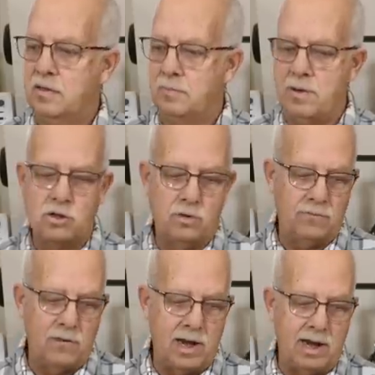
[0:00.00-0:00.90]
The picture
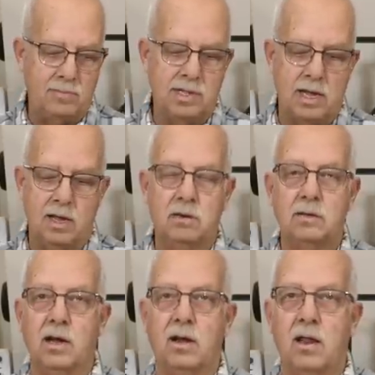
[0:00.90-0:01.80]
frame and the
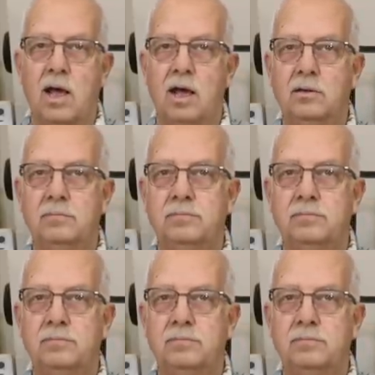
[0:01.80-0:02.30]
little uh,